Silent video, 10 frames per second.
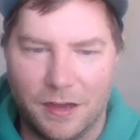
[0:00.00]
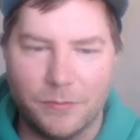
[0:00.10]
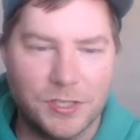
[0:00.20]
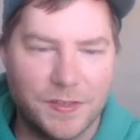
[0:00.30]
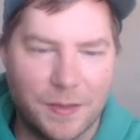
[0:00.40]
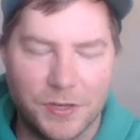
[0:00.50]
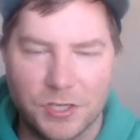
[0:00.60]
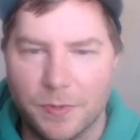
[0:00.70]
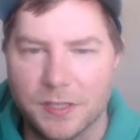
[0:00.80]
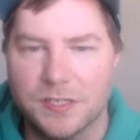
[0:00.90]
Obviously that
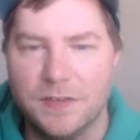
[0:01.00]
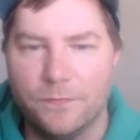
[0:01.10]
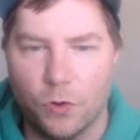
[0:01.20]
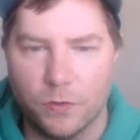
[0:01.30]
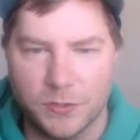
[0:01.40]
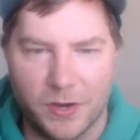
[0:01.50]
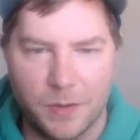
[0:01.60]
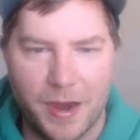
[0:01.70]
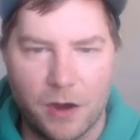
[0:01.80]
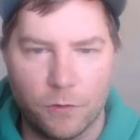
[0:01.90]
bishop on c4 was
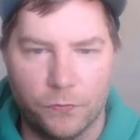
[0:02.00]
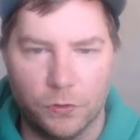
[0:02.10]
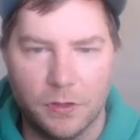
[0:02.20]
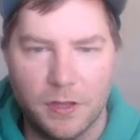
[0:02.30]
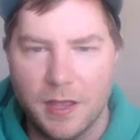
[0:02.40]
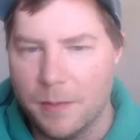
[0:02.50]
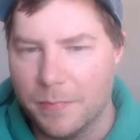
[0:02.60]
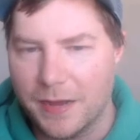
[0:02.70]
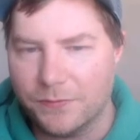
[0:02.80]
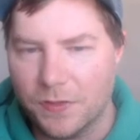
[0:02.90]
very powerful,
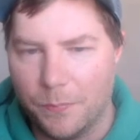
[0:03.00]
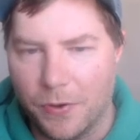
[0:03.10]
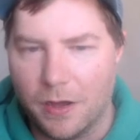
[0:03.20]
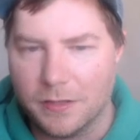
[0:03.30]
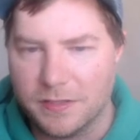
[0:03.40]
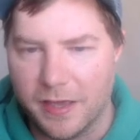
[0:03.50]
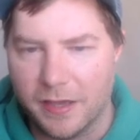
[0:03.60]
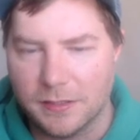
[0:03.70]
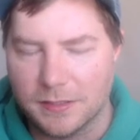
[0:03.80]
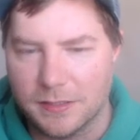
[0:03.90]
but after the pawn
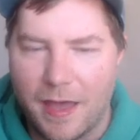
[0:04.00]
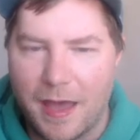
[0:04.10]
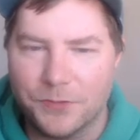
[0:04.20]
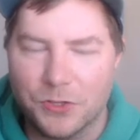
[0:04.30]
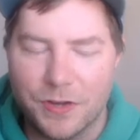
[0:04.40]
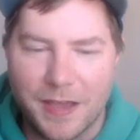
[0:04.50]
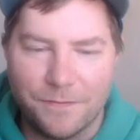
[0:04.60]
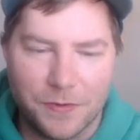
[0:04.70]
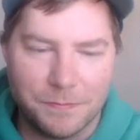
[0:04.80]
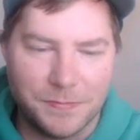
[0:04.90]
takes, after
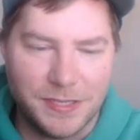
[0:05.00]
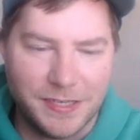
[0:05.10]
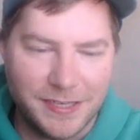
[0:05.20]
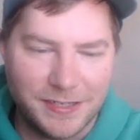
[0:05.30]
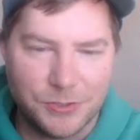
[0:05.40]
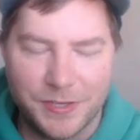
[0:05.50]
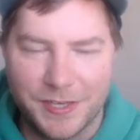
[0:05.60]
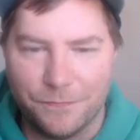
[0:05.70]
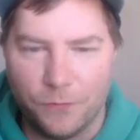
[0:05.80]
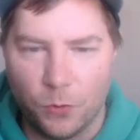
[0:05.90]
knight from d to
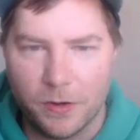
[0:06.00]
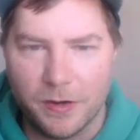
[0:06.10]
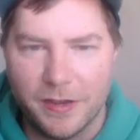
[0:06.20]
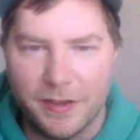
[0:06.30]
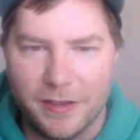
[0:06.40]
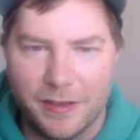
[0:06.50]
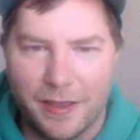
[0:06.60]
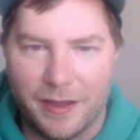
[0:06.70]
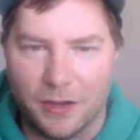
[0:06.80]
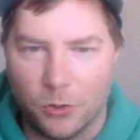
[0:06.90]
e4
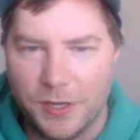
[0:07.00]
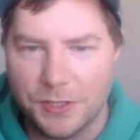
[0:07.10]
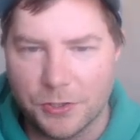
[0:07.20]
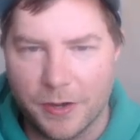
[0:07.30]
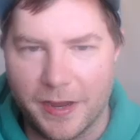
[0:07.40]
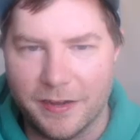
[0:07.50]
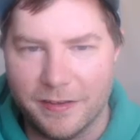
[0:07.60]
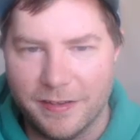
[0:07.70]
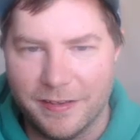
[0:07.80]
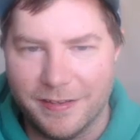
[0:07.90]
and a queen trade,